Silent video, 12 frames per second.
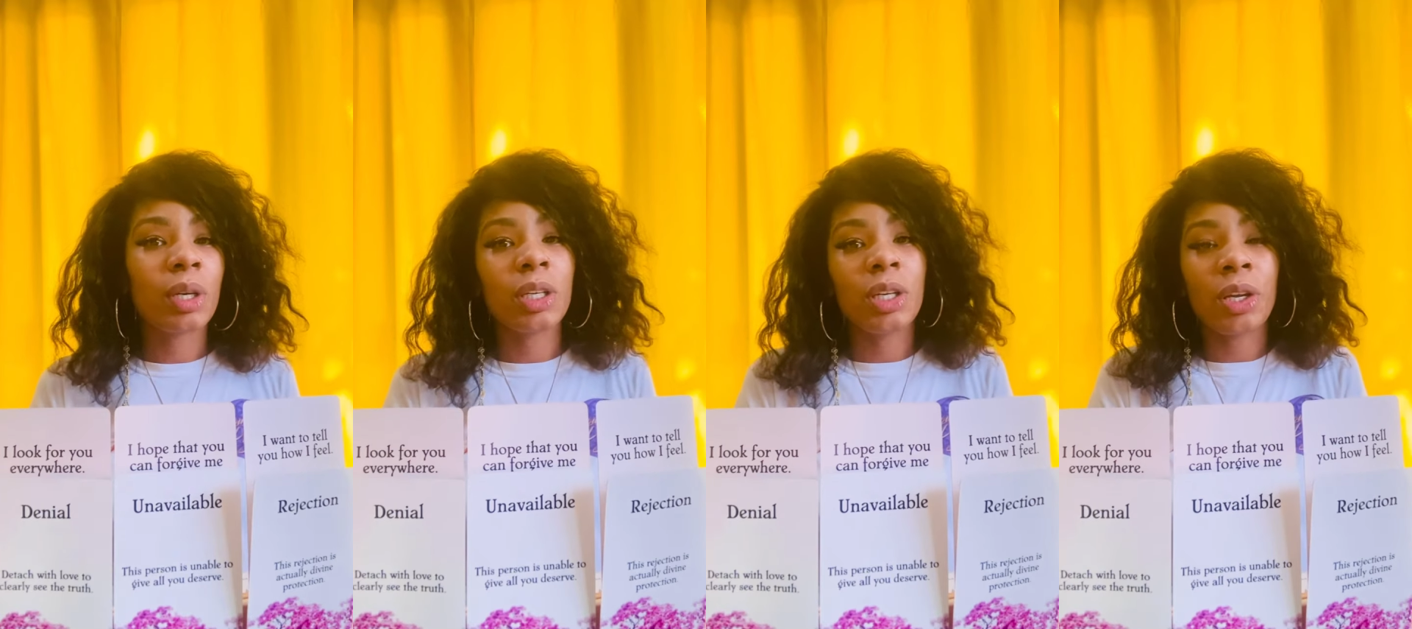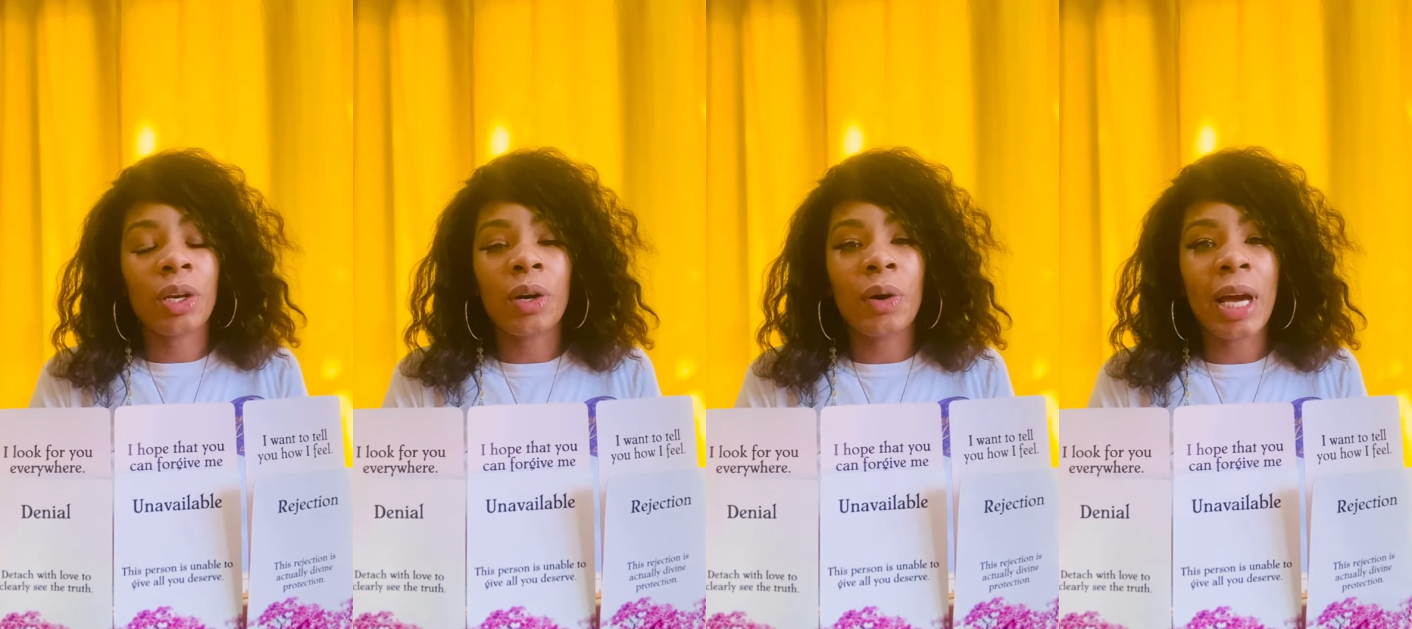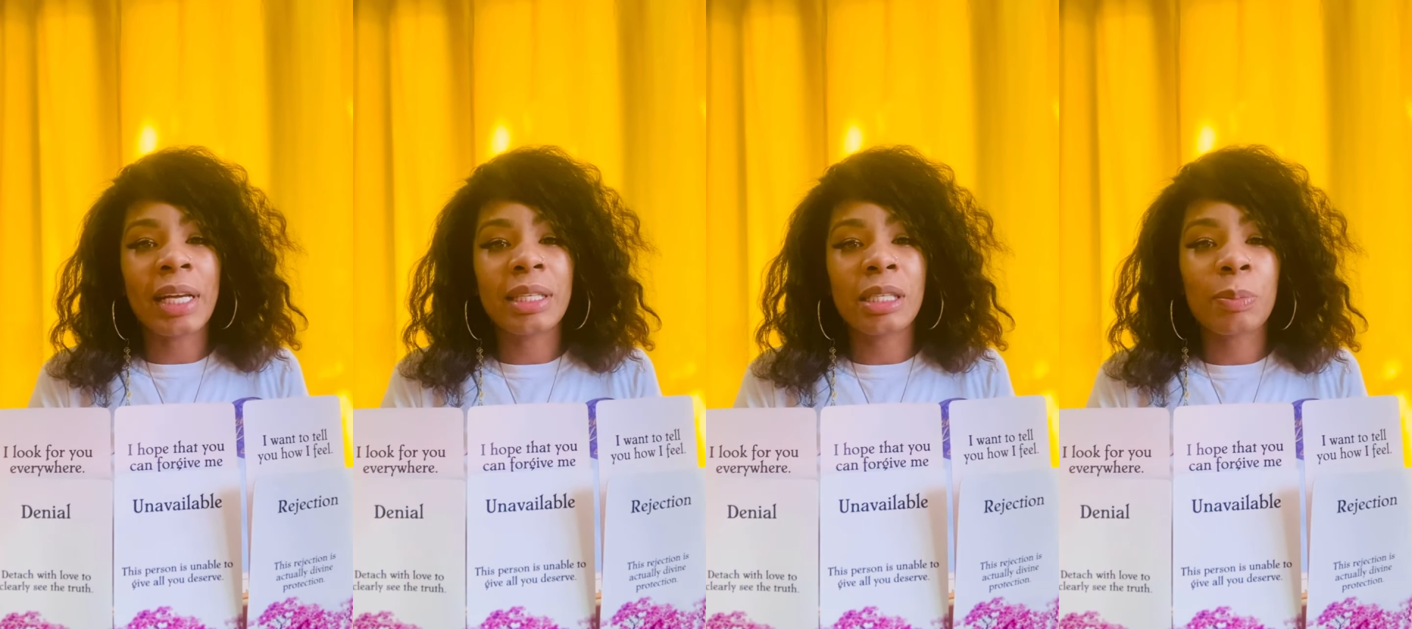you know,
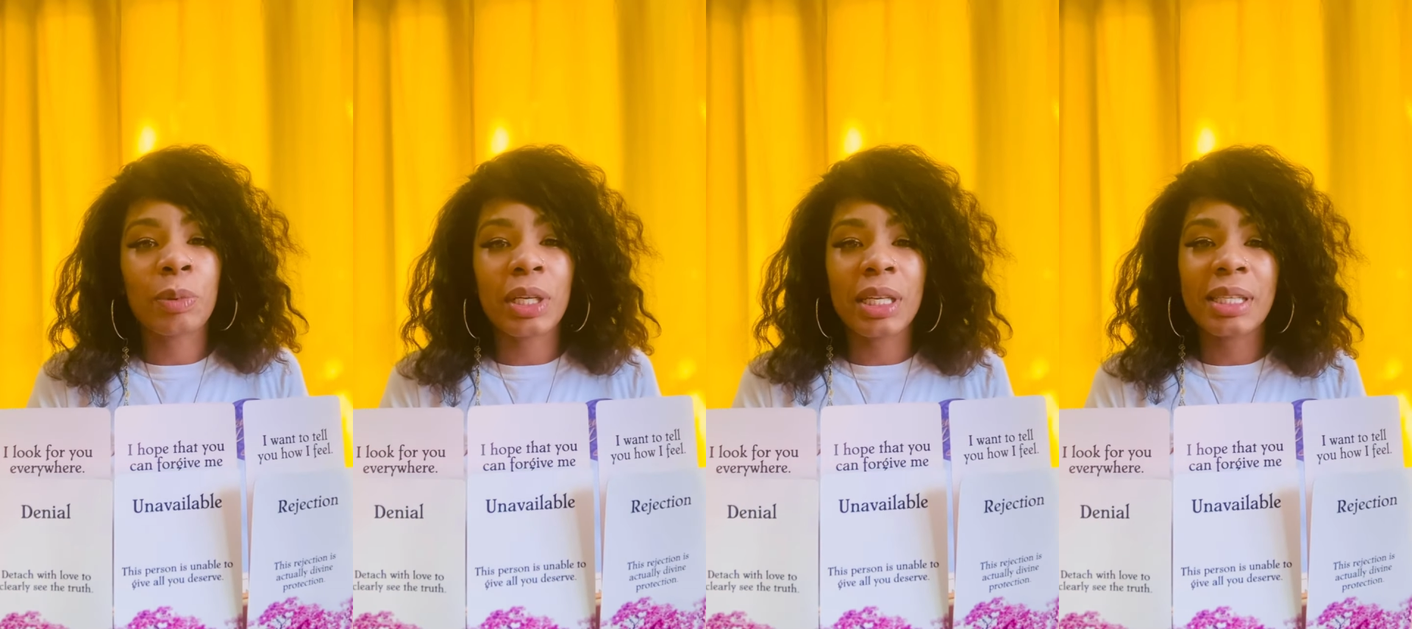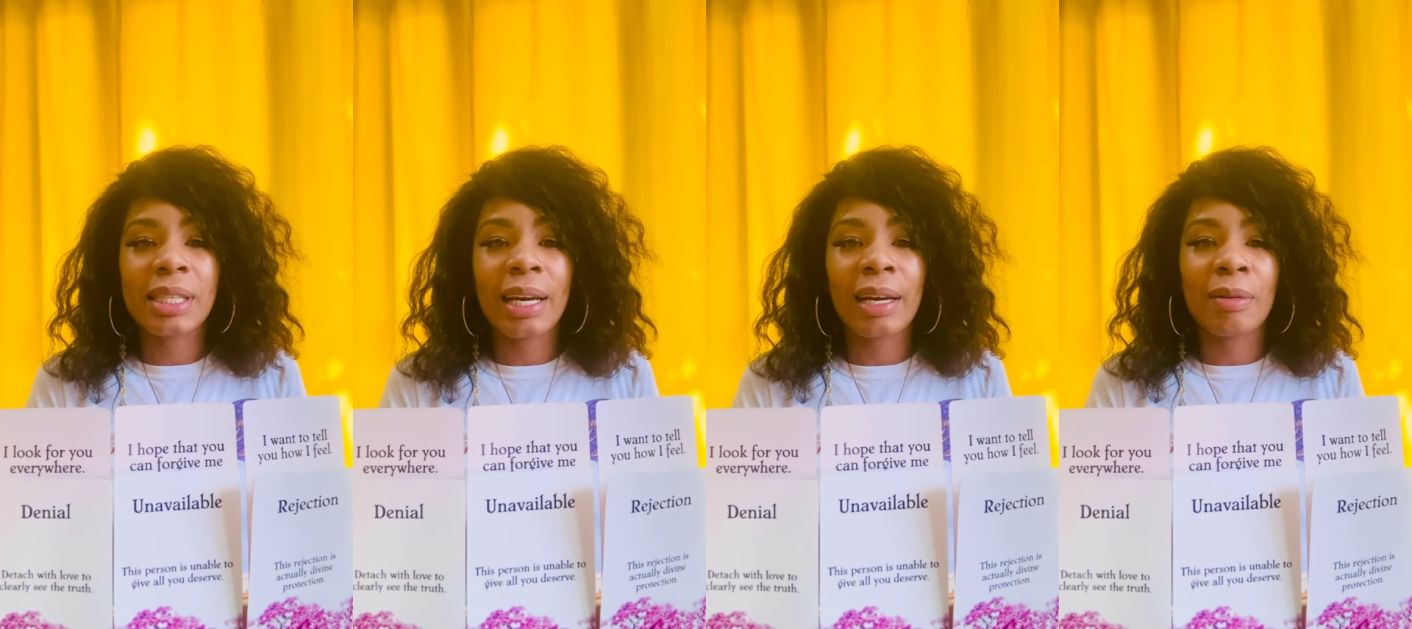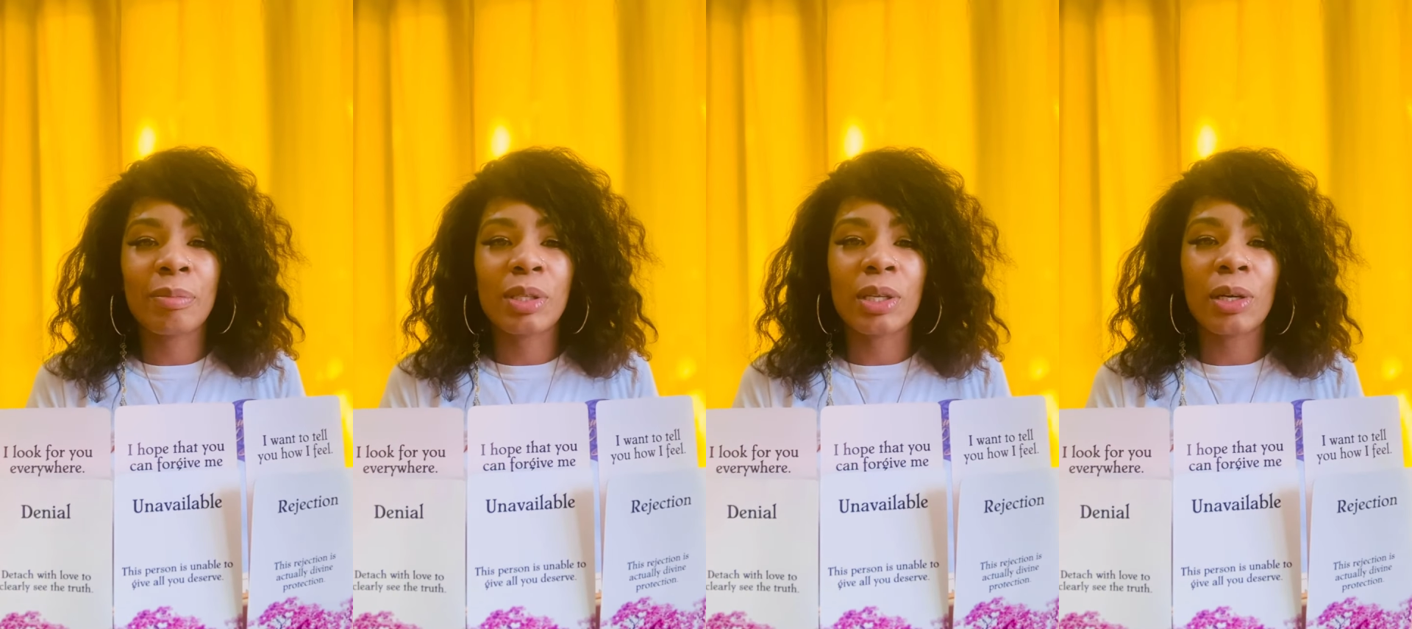at this point in
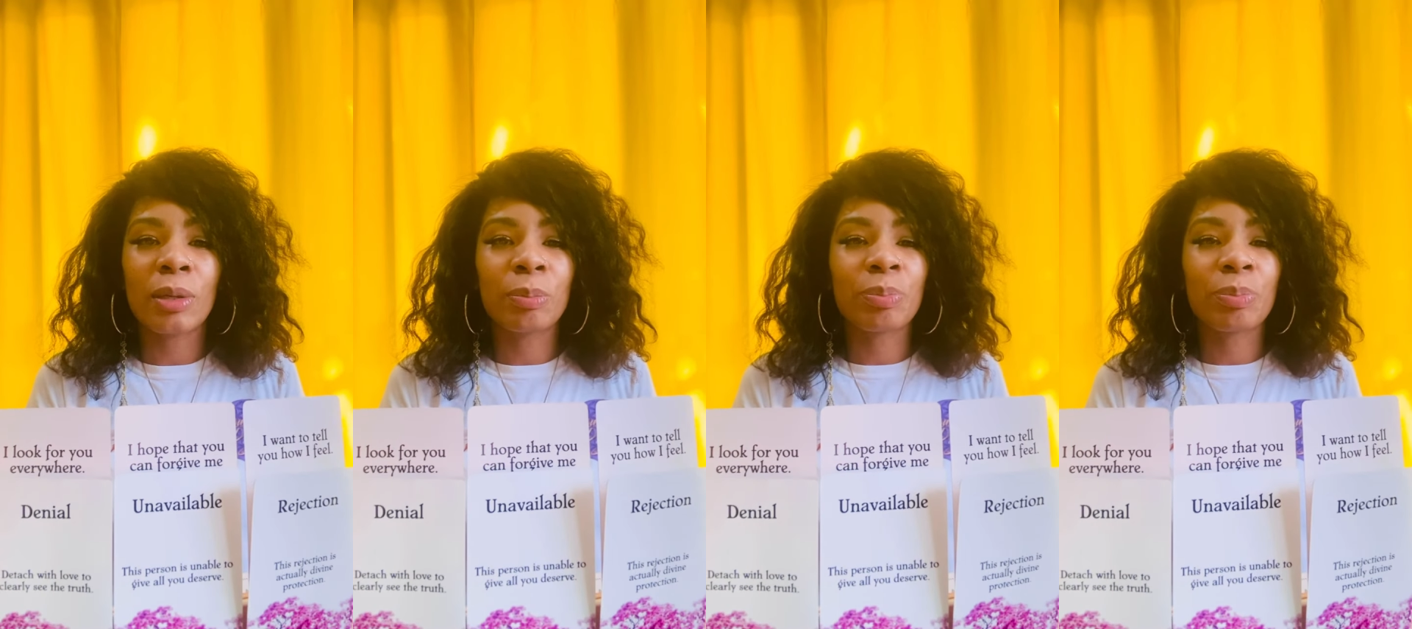time. So